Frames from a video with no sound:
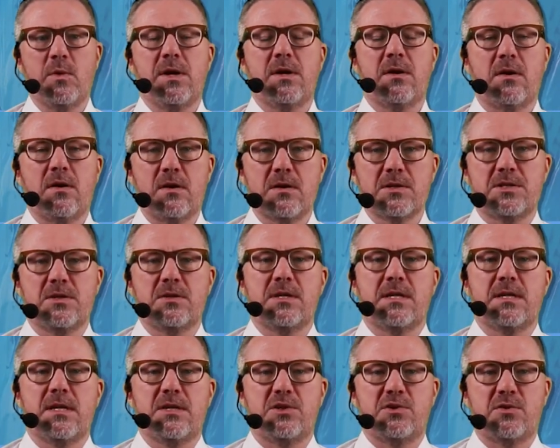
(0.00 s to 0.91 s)
We are
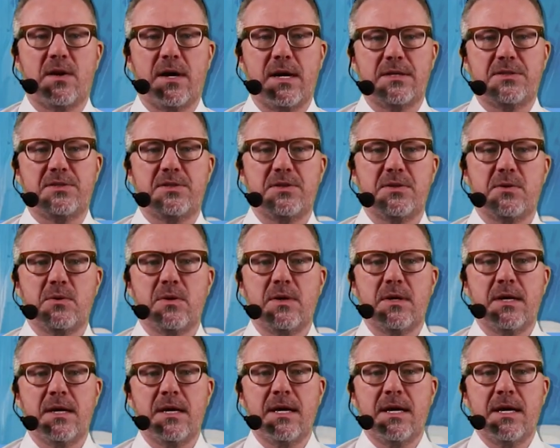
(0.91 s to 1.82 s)
also going to try
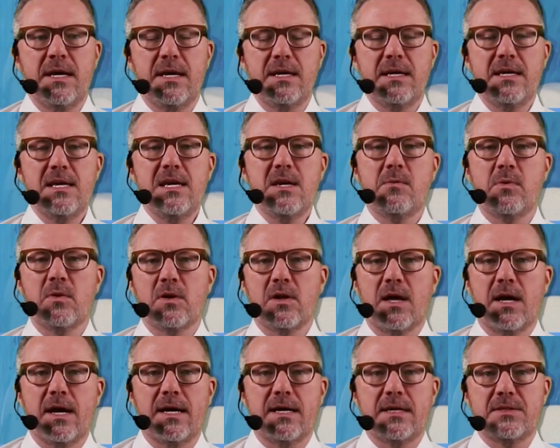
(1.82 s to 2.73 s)
to
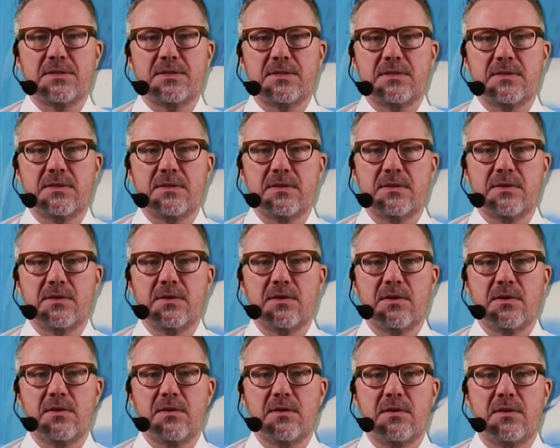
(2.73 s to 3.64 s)
equalize
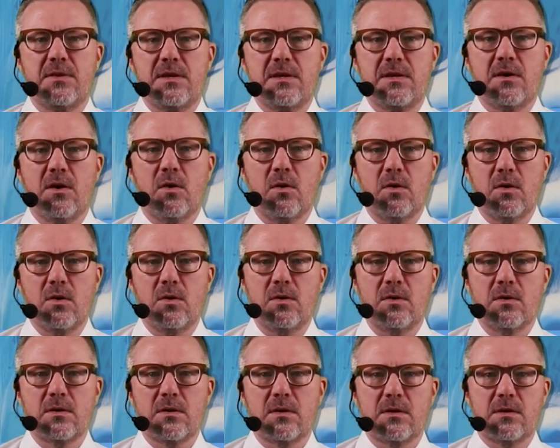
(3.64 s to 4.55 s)
the
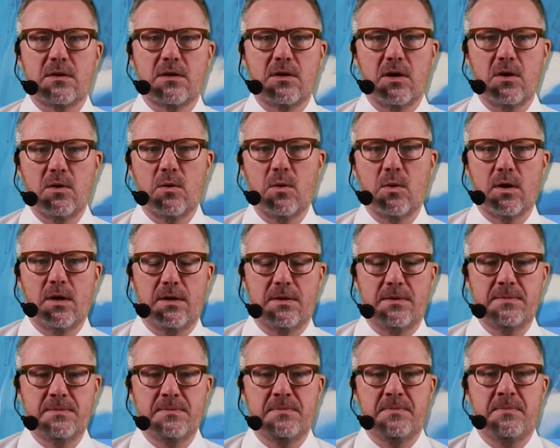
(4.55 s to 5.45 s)
whole
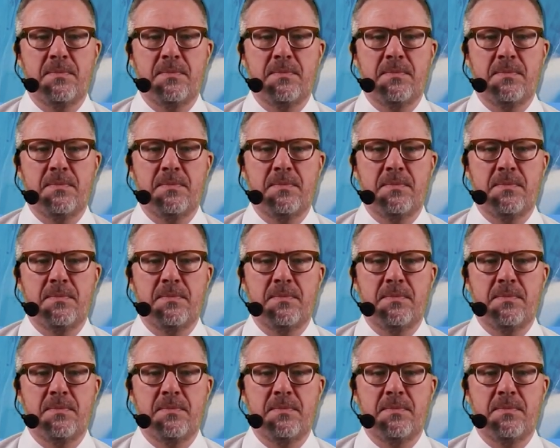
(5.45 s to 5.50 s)
cohort.